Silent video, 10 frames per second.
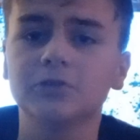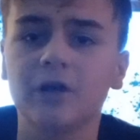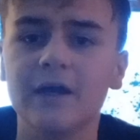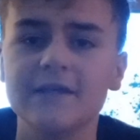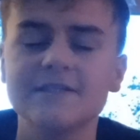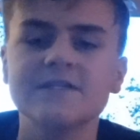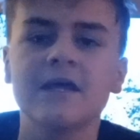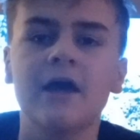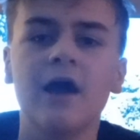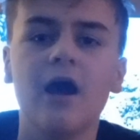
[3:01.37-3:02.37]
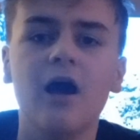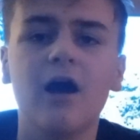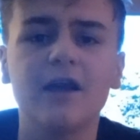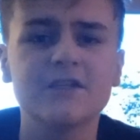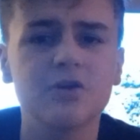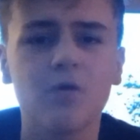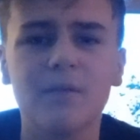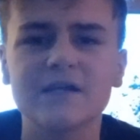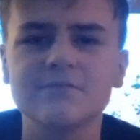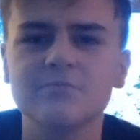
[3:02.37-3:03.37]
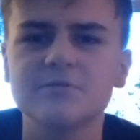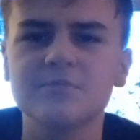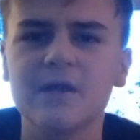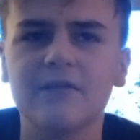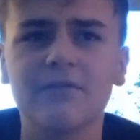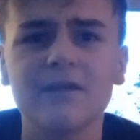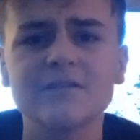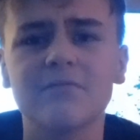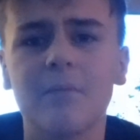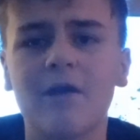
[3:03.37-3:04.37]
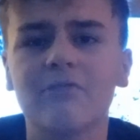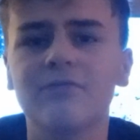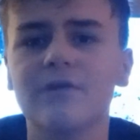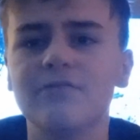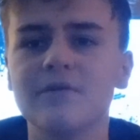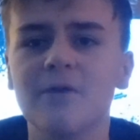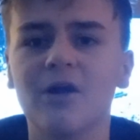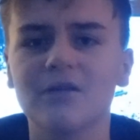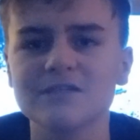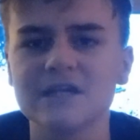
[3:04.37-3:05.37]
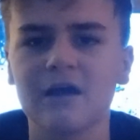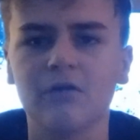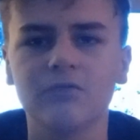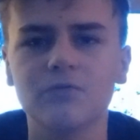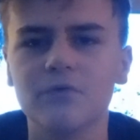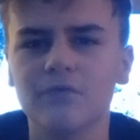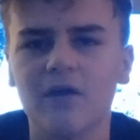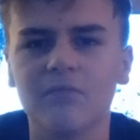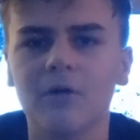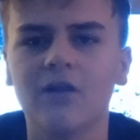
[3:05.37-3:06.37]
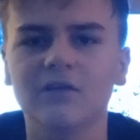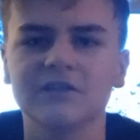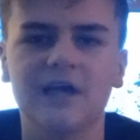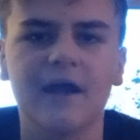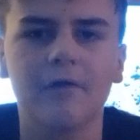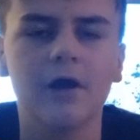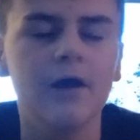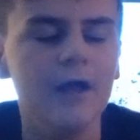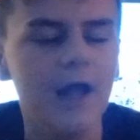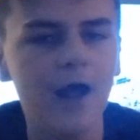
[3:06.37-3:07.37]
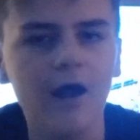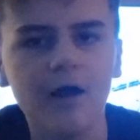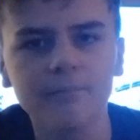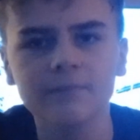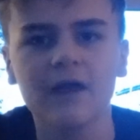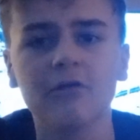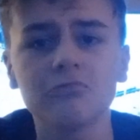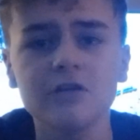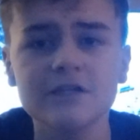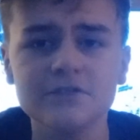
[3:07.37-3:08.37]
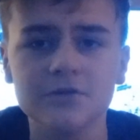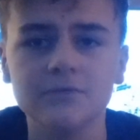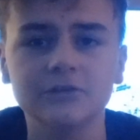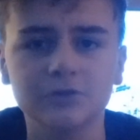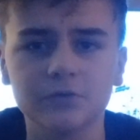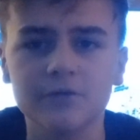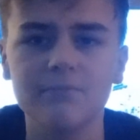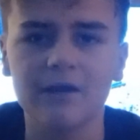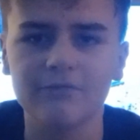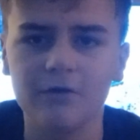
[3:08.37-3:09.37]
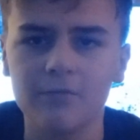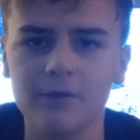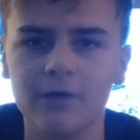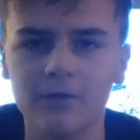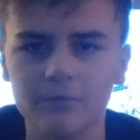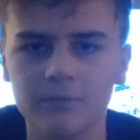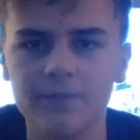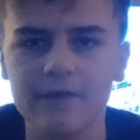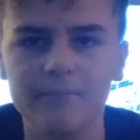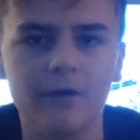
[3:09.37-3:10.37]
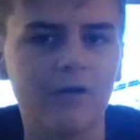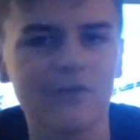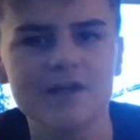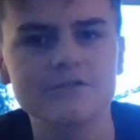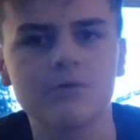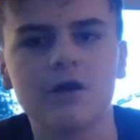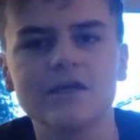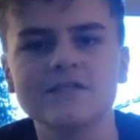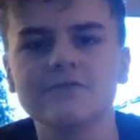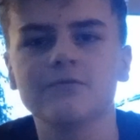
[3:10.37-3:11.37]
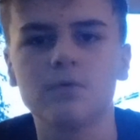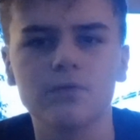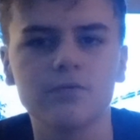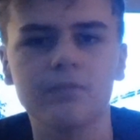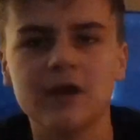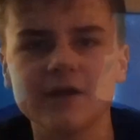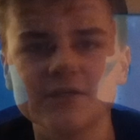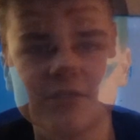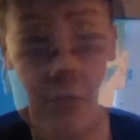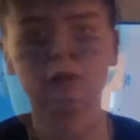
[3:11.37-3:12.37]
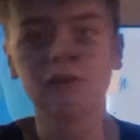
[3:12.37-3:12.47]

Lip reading: trains, and it's got a maximum speed, I think it's of about 50 miles an hour or 45 miles an hour. Really do enjoy Megaphobia Oakwood Theme Park, and that's why it's 4th place.